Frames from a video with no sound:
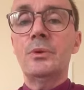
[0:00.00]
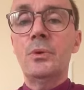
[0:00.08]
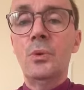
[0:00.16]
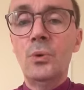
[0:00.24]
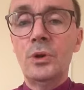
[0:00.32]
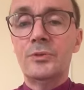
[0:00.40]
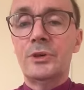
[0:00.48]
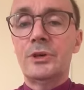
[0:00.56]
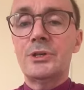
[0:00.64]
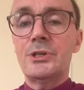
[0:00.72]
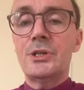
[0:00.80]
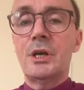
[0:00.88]
All of
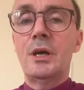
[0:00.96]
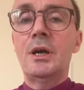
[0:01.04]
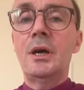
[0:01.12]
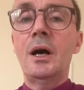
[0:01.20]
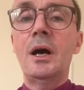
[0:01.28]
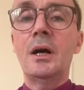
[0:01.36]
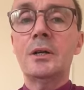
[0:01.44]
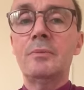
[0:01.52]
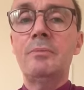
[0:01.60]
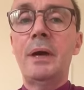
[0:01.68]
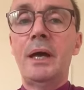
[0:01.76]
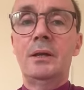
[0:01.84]
us are
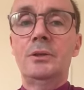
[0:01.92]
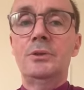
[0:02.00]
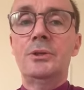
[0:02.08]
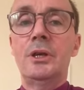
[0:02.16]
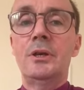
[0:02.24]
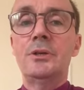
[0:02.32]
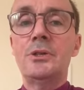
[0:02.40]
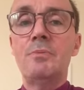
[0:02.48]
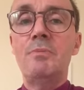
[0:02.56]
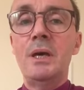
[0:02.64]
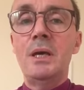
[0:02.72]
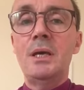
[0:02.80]
compelled to
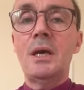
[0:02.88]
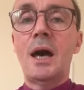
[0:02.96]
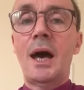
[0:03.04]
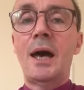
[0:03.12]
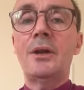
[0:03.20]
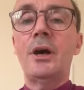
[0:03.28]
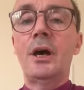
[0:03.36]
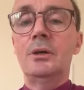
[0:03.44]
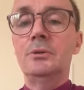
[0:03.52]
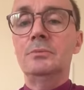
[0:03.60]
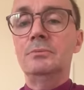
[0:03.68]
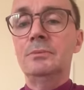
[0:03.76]
be at
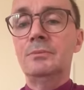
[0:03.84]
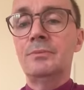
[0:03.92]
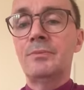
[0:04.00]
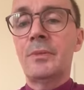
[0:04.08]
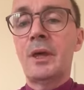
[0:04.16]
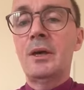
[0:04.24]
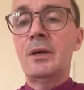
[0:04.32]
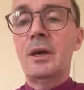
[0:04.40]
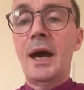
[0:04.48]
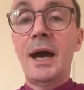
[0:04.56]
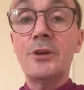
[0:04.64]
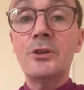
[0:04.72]
home,
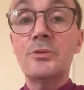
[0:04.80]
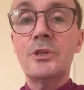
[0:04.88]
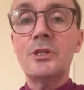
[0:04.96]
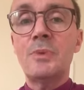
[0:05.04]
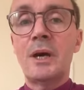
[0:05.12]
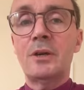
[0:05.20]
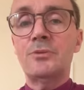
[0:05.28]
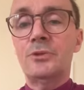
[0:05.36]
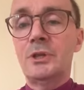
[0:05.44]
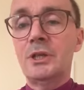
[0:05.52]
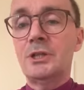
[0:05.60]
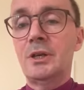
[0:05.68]
out of respect
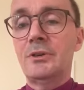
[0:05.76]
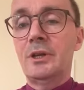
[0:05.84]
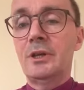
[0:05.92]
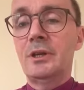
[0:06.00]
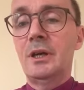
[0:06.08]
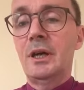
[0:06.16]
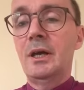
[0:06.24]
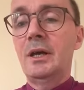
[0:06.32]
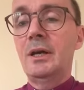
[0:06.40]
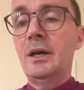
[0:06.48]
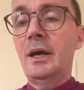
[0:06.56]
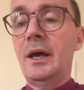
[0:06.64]
for each other,
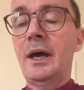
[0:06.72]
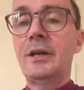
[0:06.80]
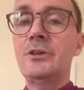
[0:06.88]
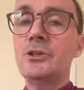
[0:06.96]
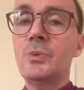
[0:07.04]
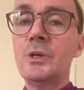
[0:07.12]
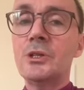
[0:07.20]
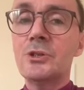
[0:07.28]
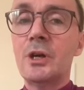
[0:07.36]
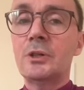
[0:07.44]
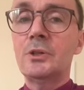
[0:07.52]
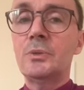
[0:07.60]
and as we
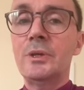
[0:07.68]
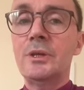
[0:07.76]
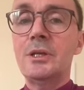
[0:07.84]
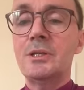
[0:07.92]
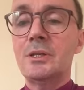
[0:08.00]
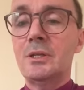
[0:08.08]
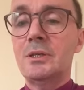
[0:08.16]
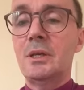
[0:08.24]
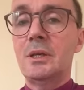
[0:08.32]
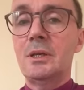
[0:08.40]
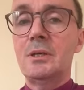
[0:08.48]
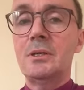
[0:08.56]
struggle with this
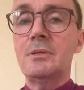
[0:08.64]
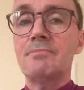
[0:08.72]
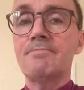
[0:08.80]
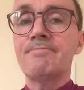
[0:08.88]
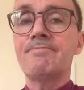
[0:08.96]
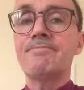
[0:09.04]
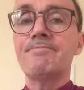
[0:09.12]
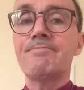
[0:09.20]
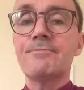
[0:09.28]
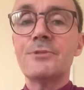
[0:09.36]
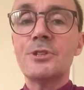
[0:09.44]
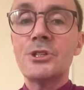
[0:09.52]
disease.
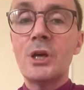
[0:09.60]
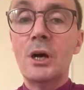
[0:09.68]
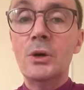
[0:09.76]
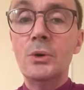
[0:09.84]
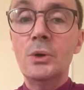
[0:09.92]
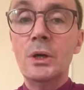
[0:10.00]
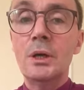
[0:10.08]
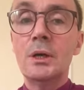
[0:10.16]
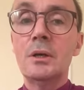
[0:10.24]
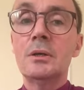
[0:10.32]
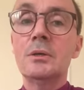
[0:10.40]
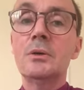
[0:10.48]
So,
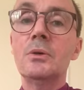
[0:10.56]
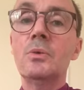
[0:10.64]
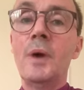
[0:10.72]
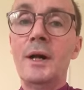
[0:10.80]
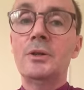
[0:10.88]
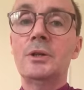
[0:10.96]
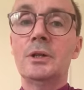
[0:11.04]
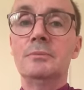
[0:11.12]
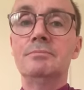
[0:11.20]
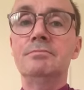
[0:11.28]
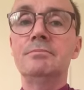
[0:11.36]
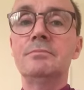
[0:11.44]

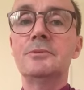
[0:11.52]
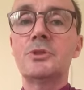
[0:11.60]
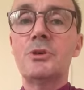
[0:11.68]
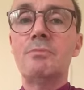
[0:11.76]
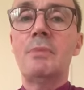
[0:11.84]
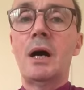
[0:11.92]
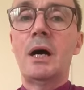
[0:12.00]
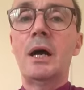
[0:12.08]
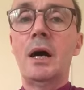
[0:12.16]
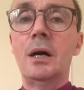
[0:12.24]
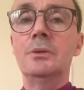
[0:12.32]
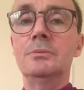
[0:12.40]
welcome to my
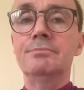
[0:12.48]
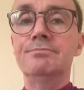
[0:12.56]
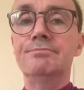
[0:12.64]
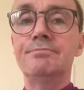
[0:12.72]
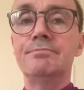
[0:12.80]
home.